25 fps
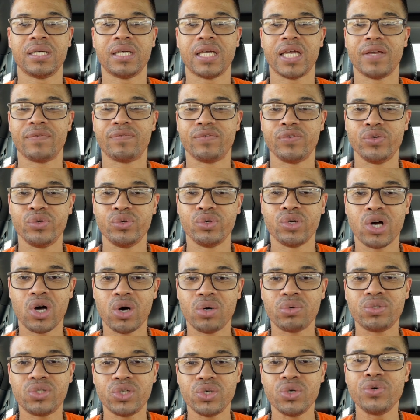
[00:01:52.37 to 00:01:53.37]
if you
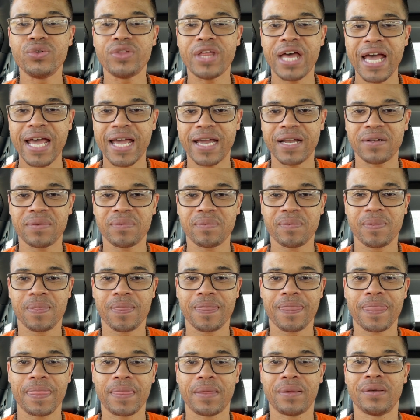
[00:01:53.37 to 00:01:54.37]
don't do that,
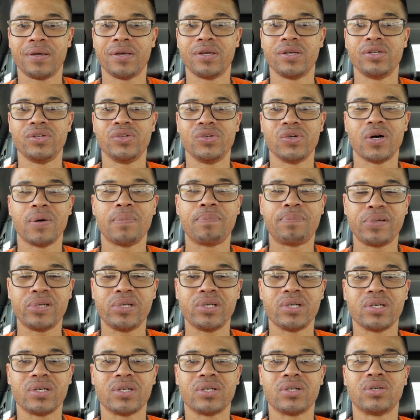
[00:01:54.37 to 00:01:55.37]
your
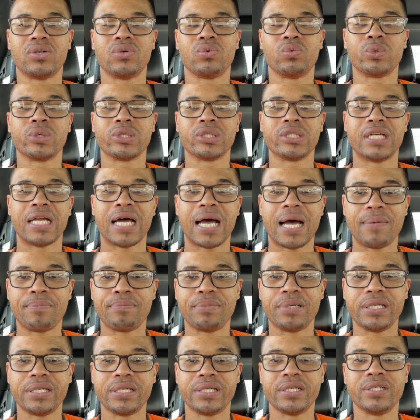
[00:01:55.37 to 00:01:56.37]
bill will not
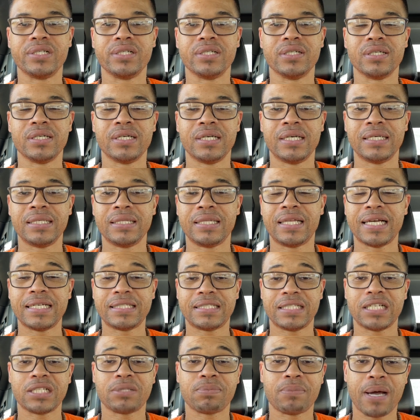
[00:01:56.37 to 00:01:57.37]
be good. That's
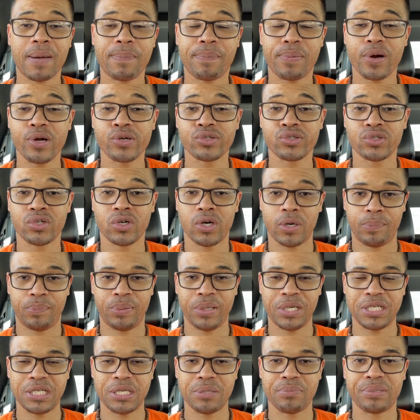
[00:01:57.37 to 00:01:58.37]
just my personal
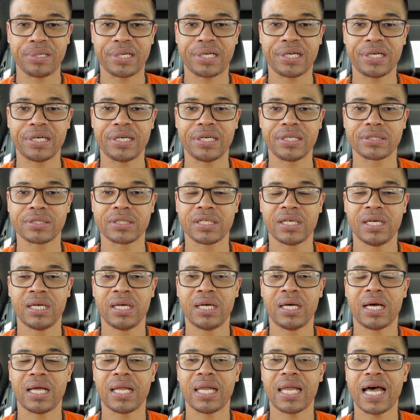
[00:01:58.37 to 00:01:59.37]
opinion because
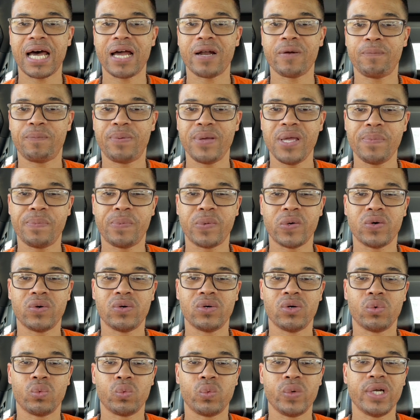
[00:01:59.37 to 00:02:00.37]
a lot of
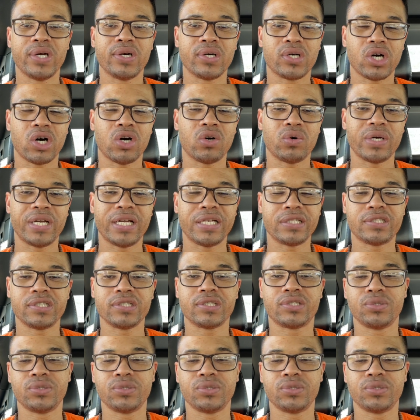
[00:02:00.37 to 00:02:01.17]
people will go into